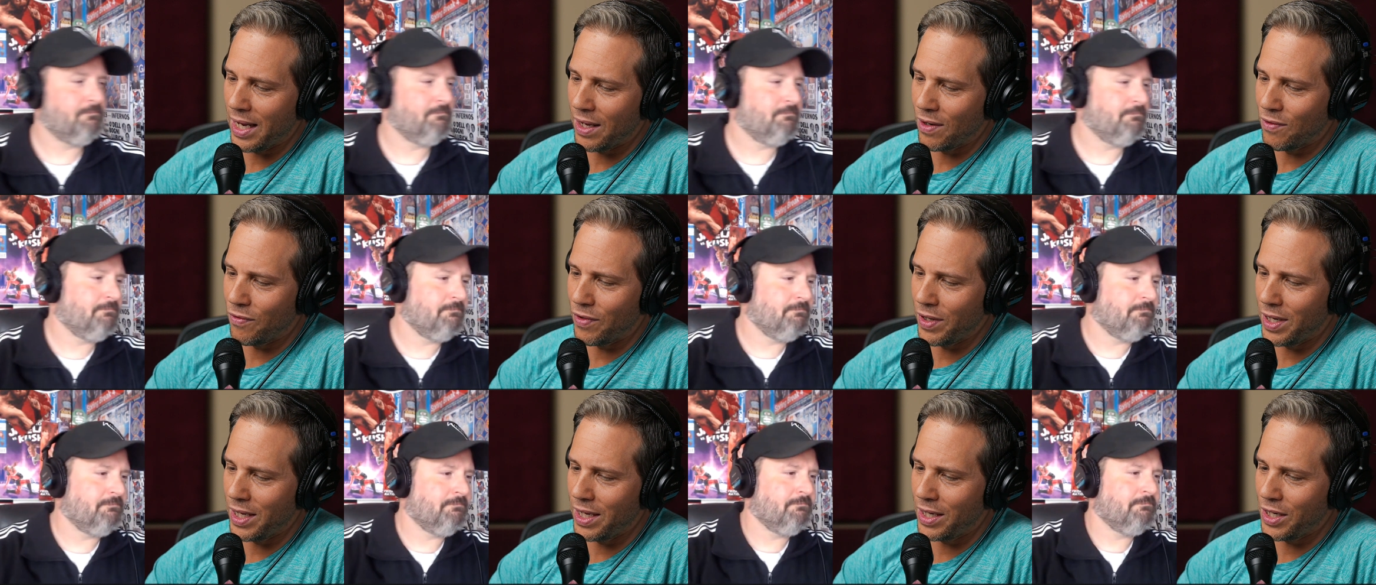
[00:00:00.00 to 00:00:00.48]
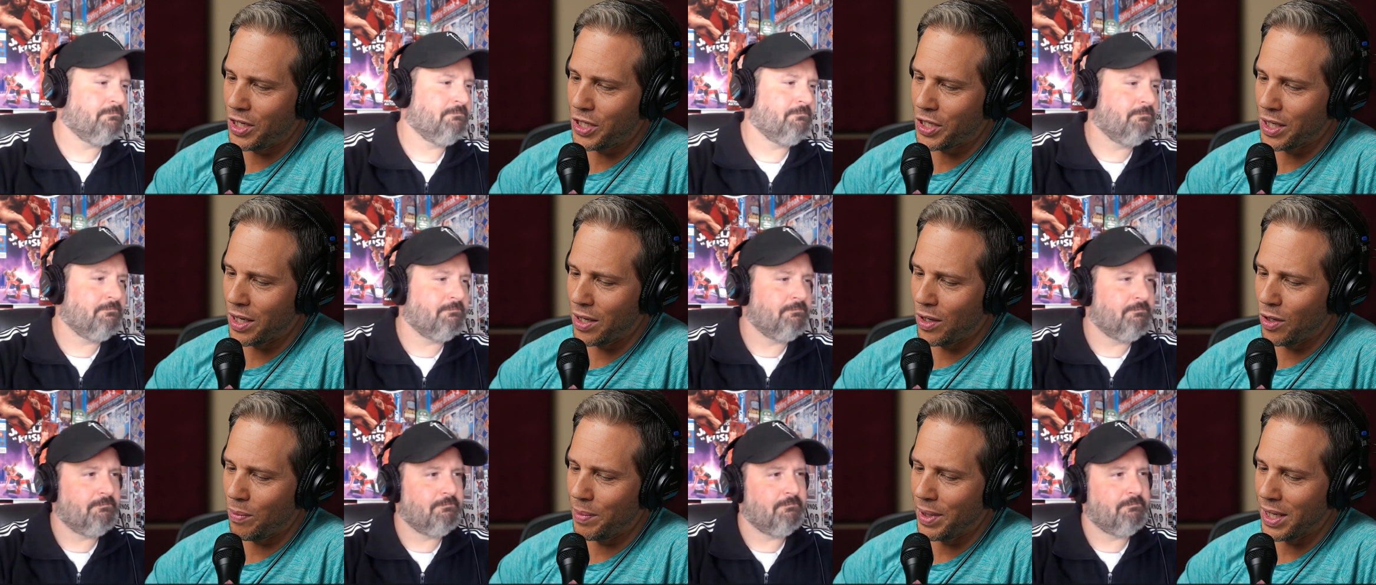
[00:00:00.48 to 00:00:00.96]
Speaker 1: and Vinny
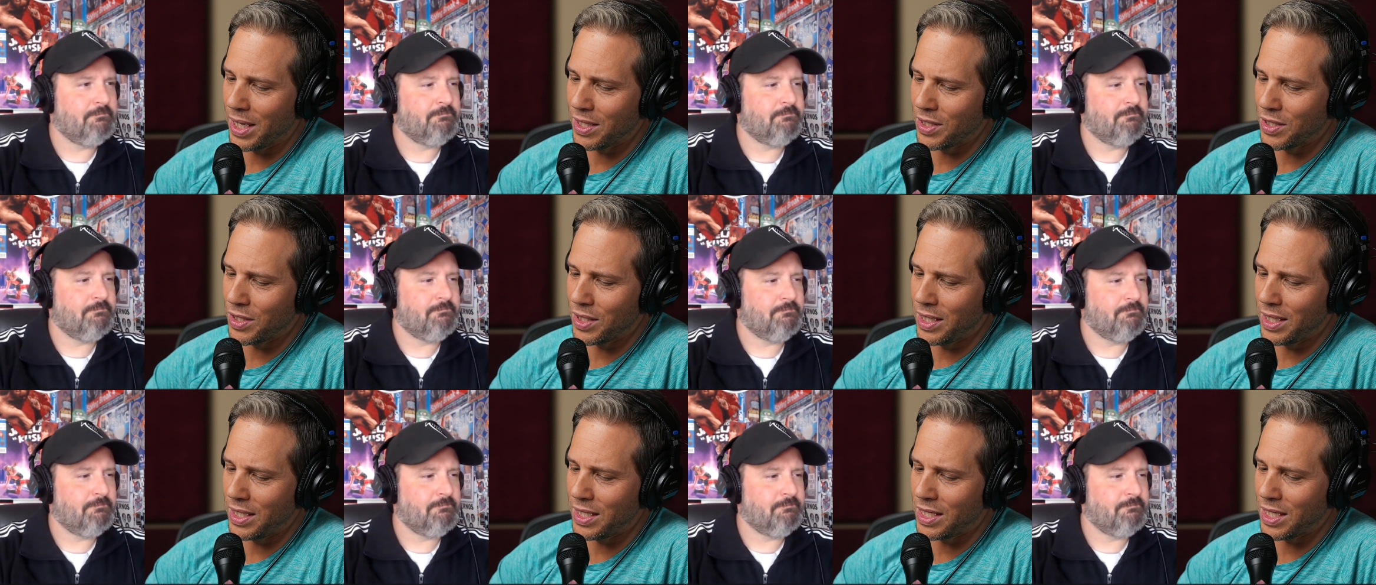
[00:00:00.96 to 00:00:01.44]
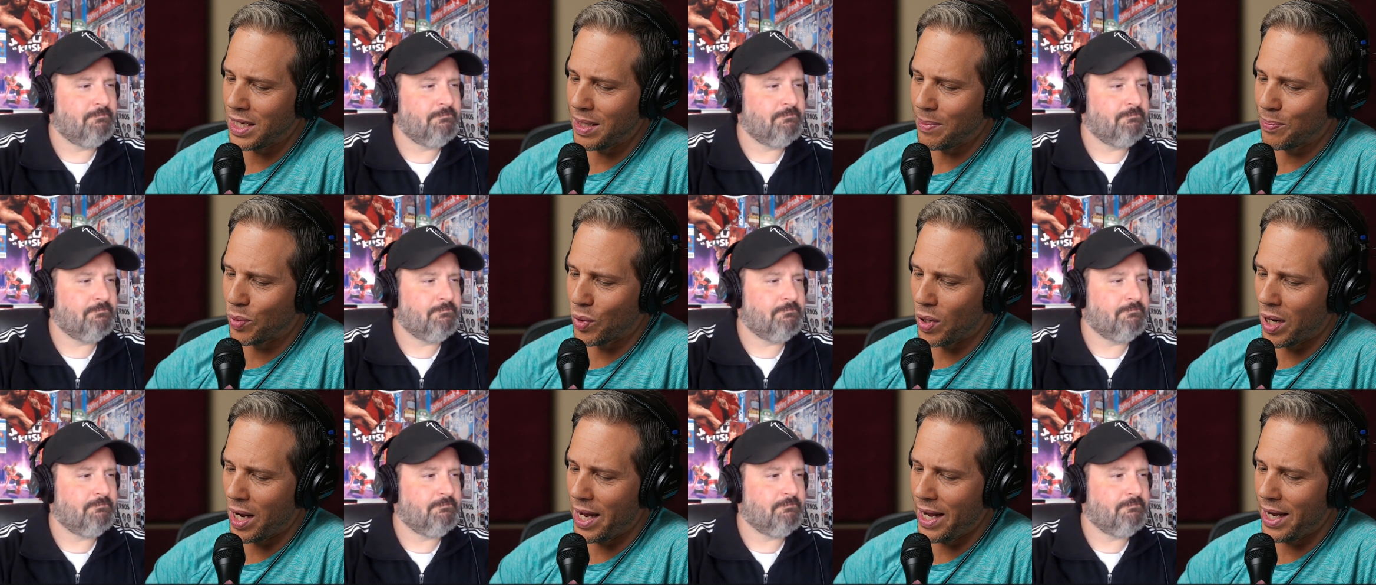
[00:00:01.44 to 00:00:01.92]
show because it is the
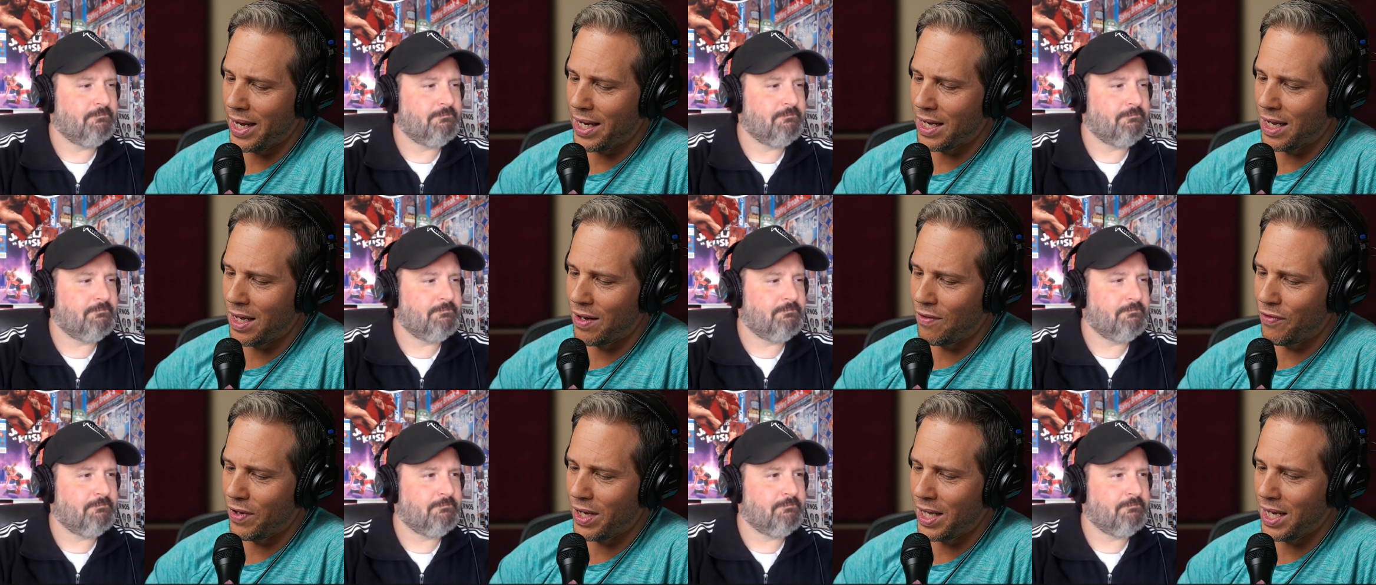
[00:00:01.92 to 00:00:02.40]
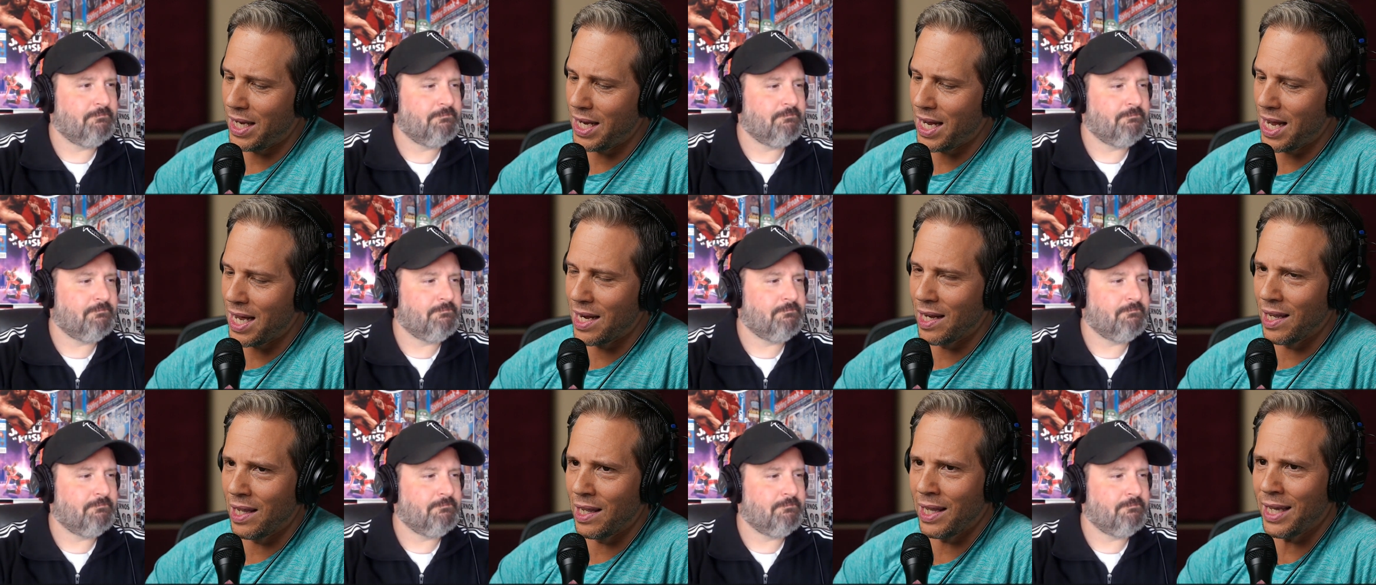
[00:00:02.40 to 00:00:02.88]
Bryan and
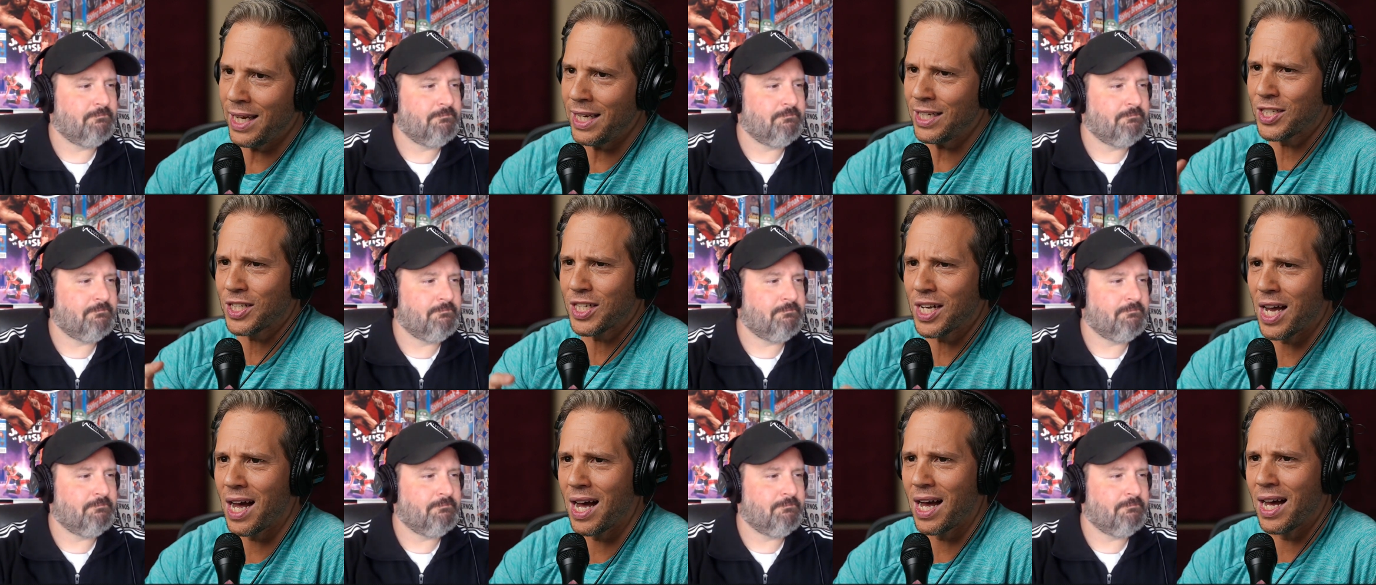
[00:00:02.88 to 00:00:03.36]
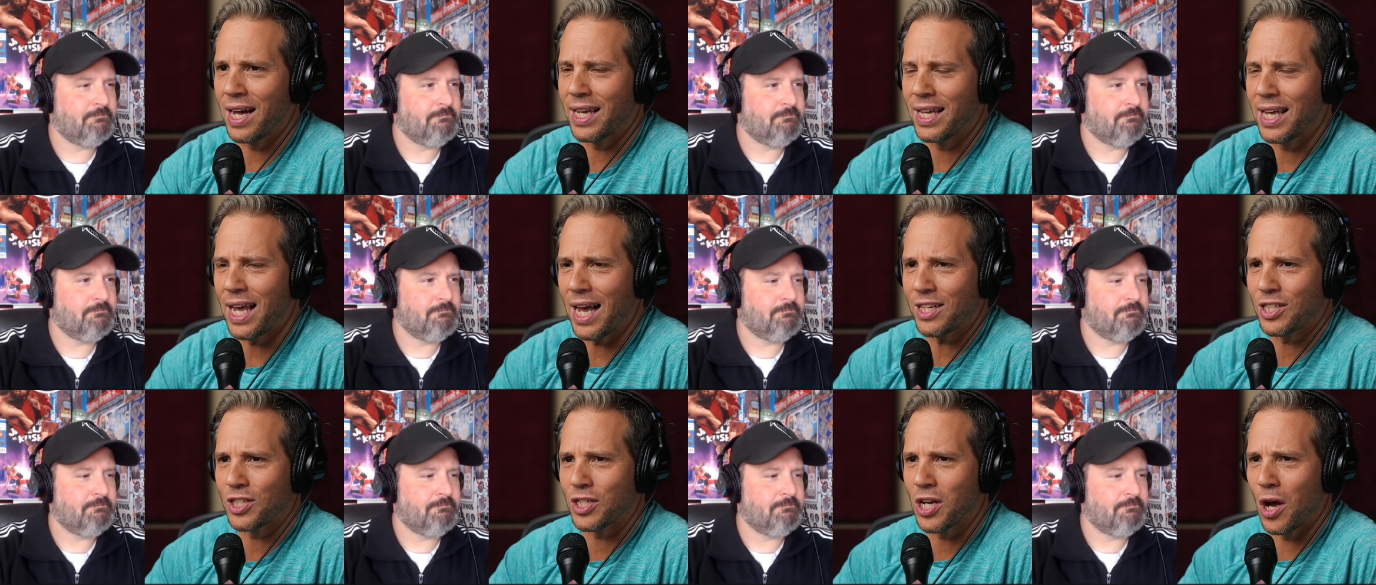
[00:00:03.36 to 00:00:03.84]
Vinny and Lisa
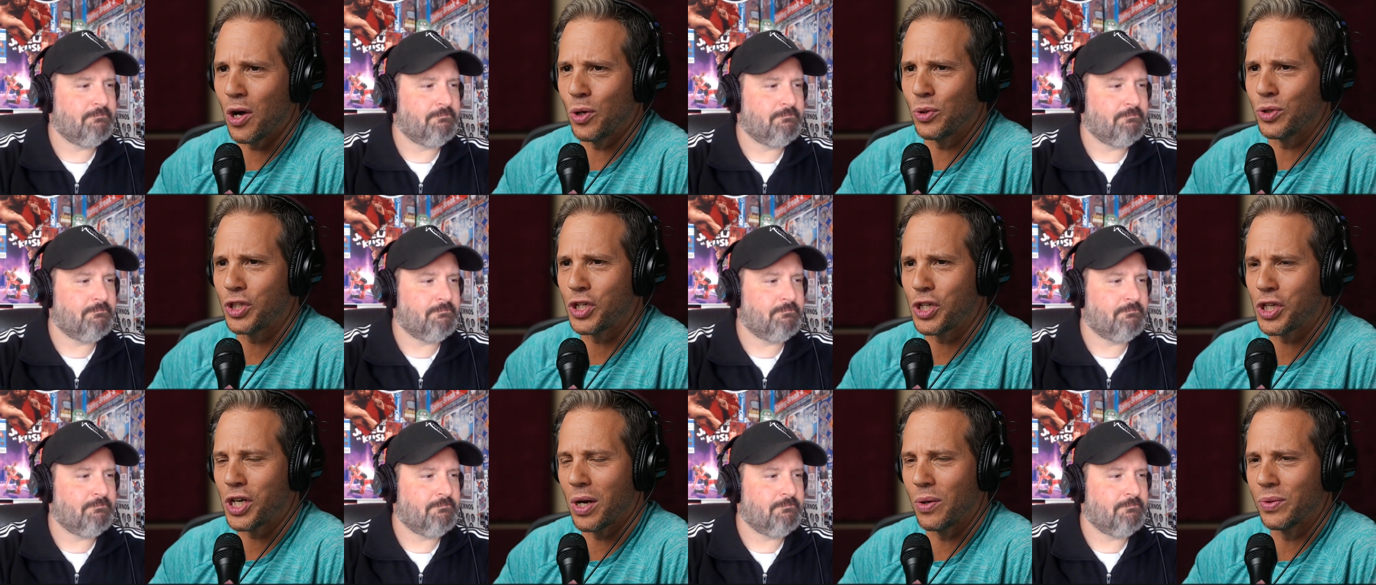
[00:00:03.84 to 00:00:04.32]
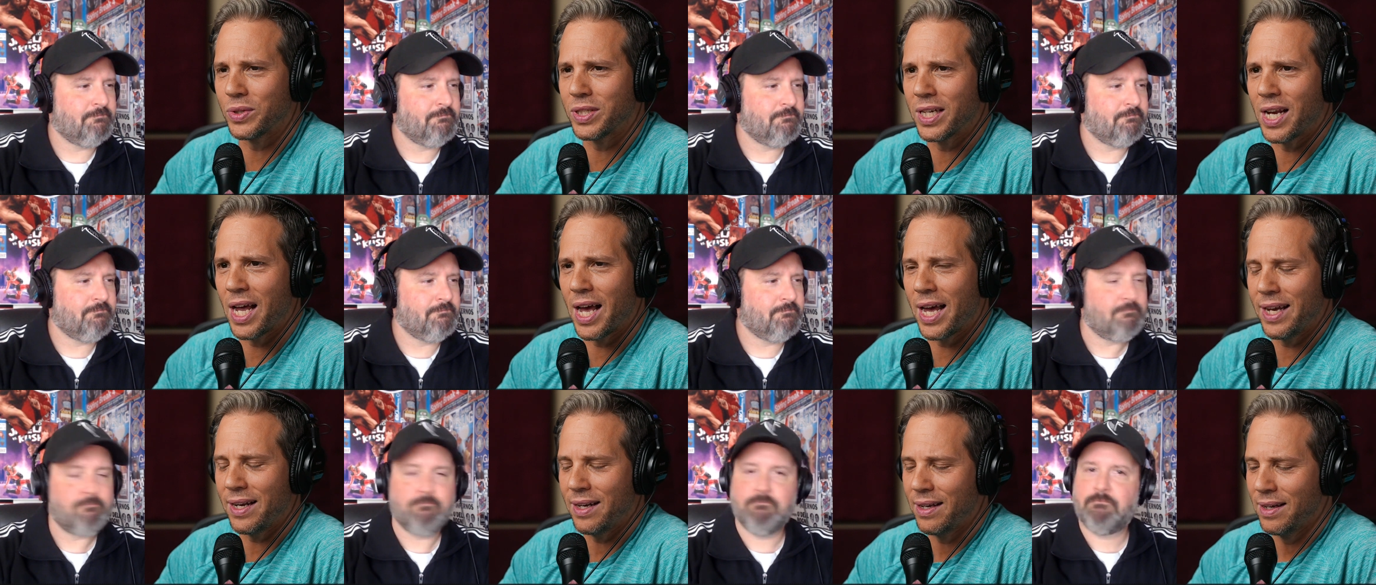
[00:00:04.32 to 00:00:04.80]
guest host show
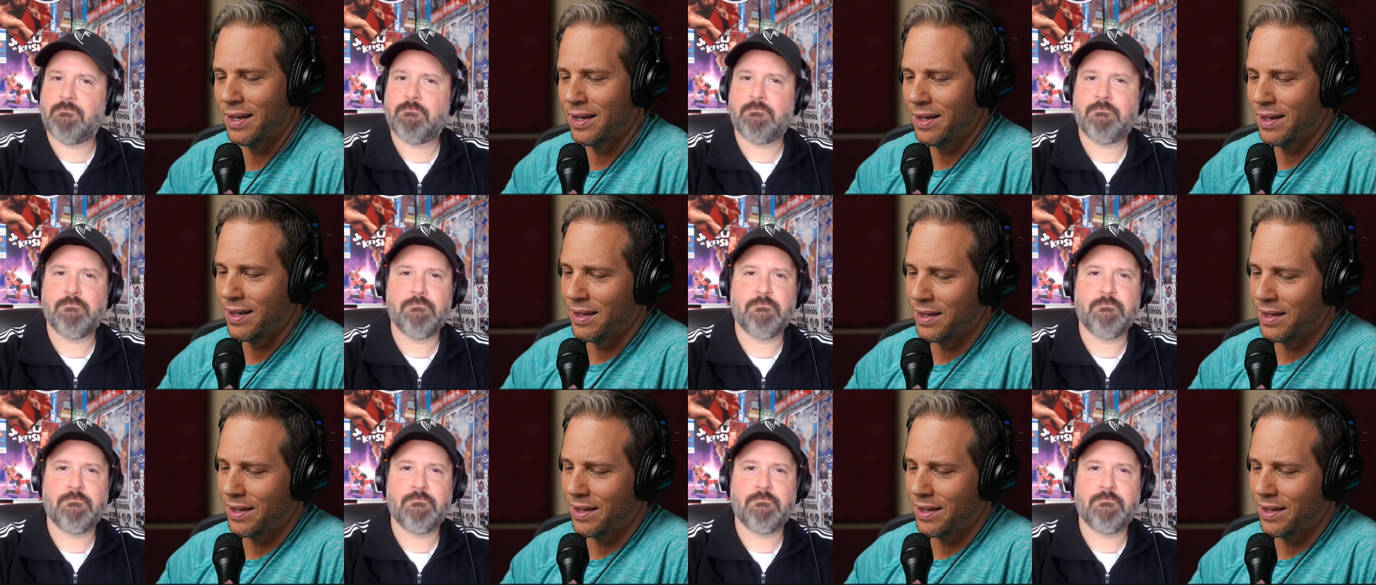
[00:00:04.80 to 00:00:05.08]
tonight.